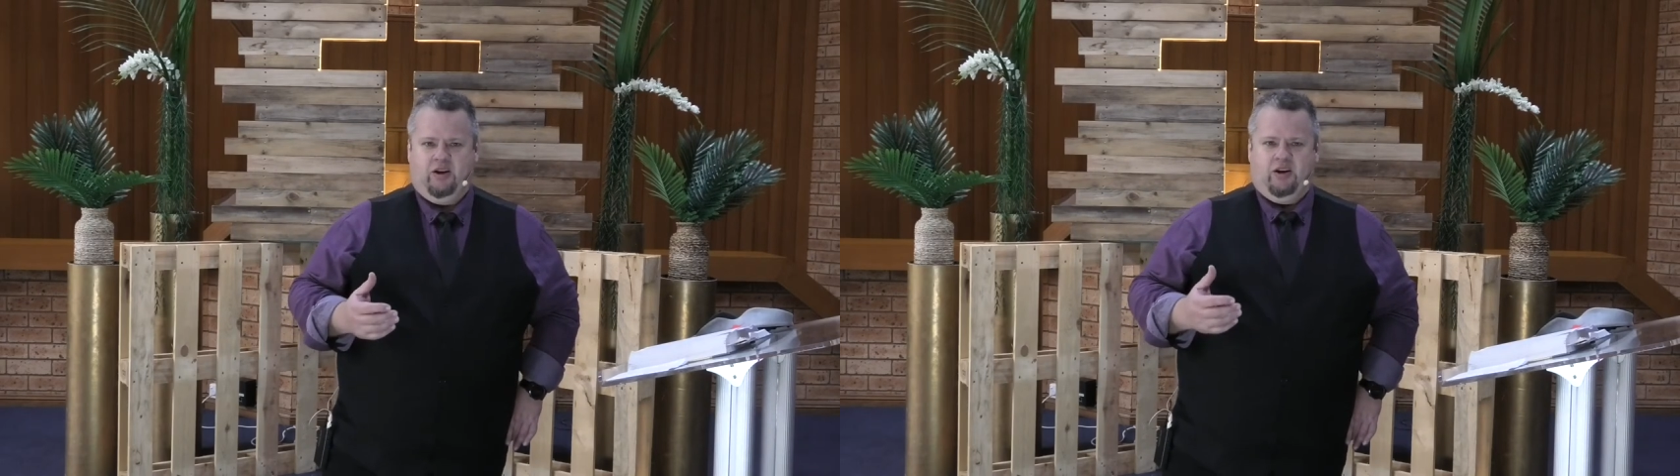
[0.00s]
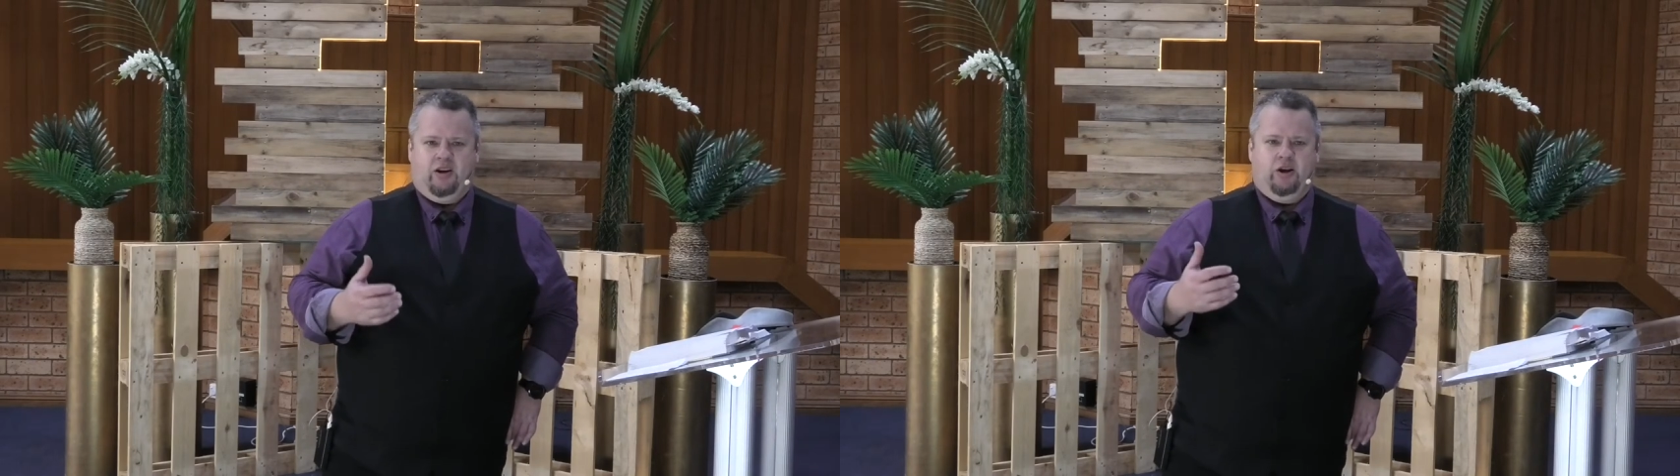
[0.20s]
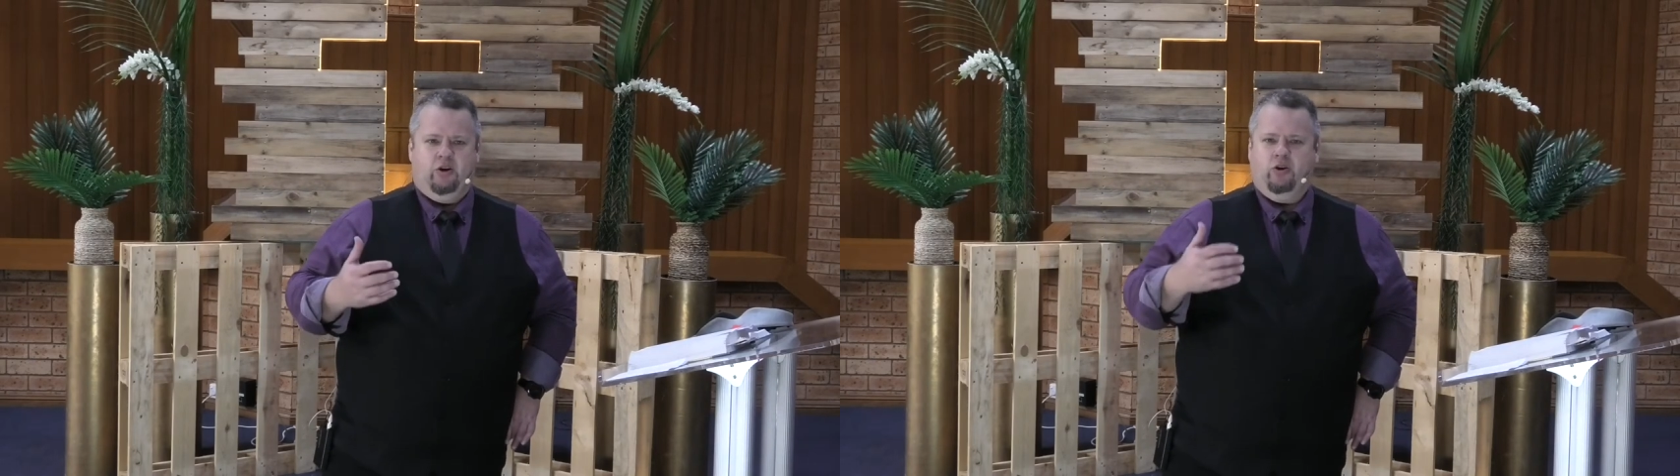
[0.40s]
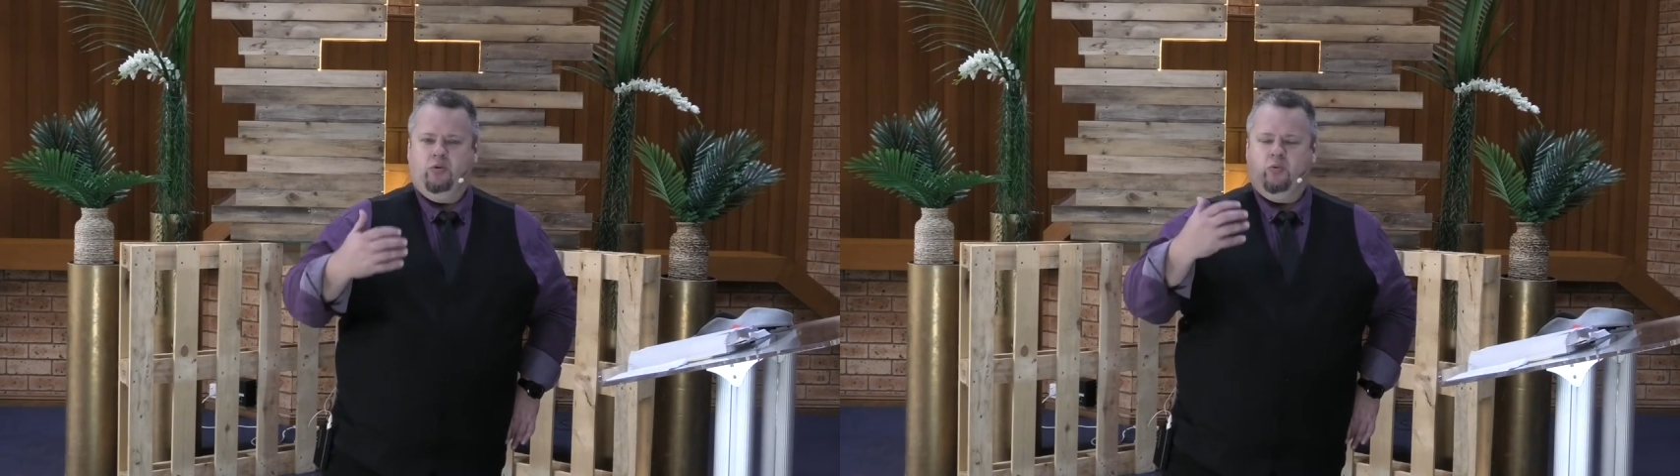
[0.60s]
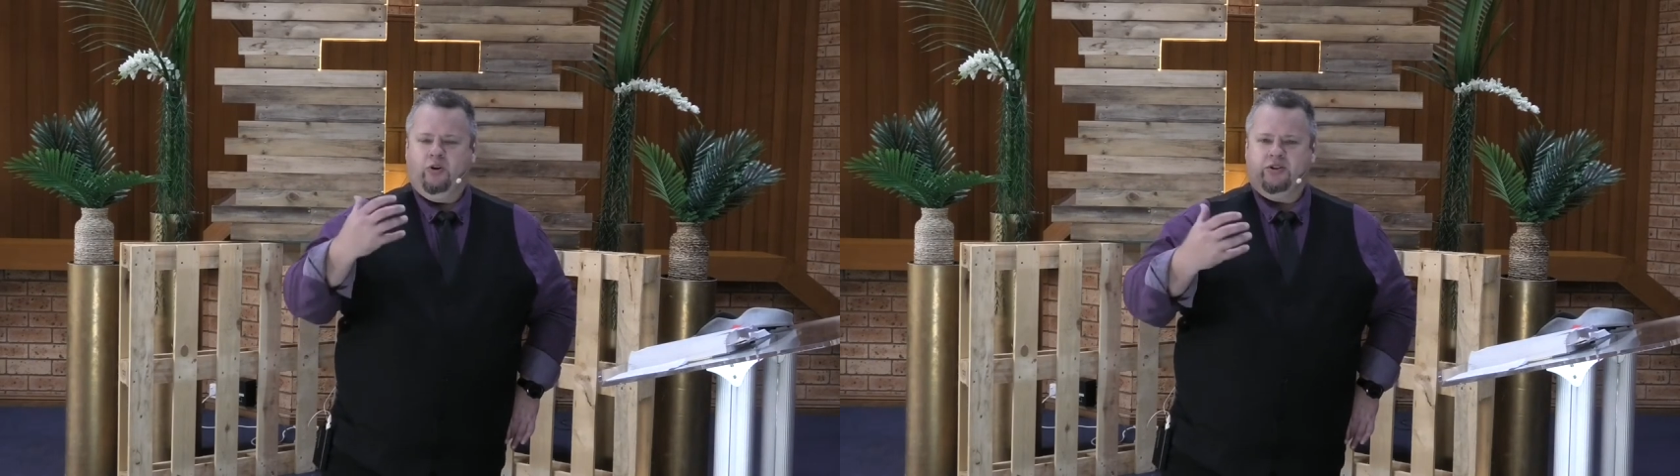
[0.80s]
You know, who
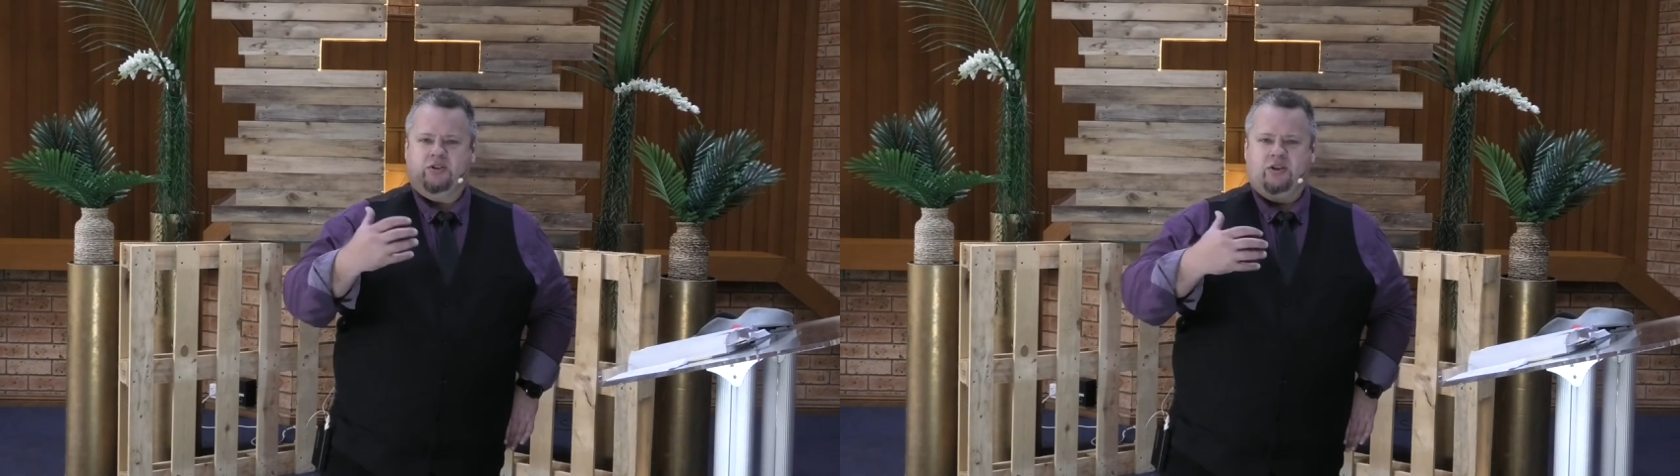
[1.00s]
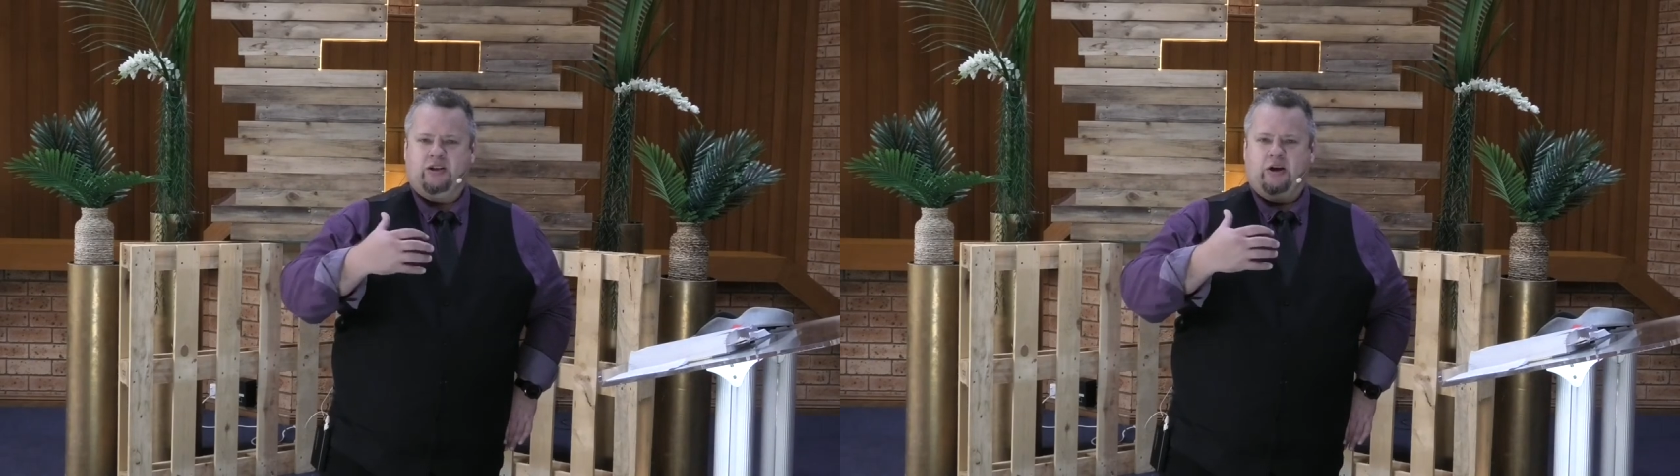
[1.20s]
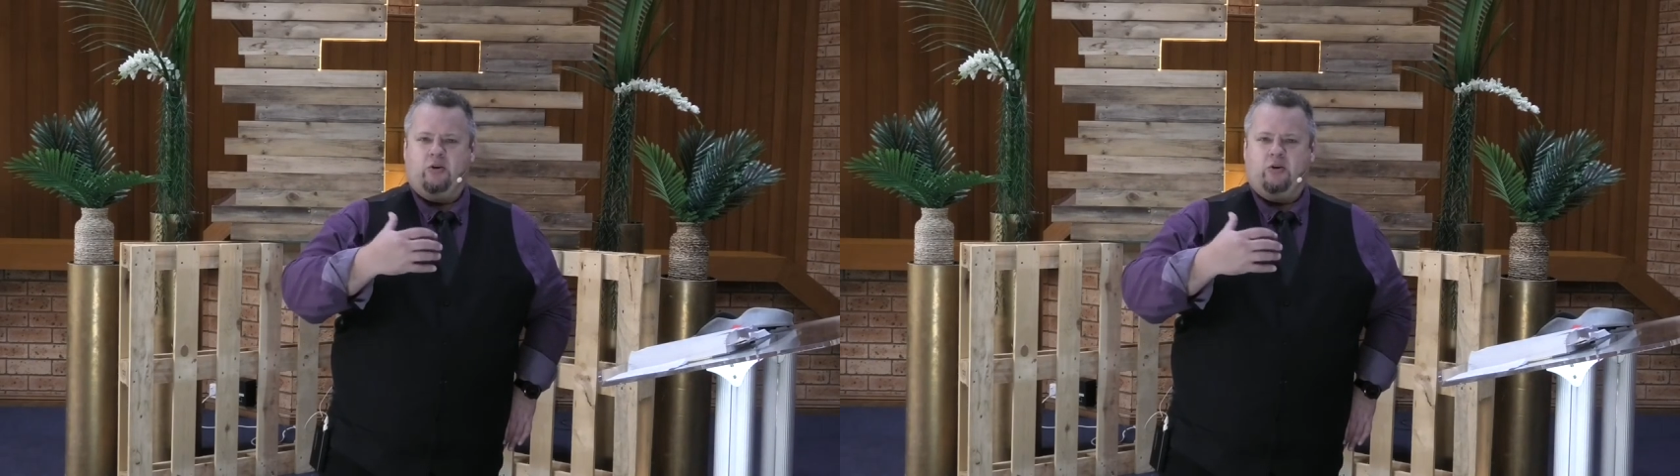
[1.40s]
wants, you know,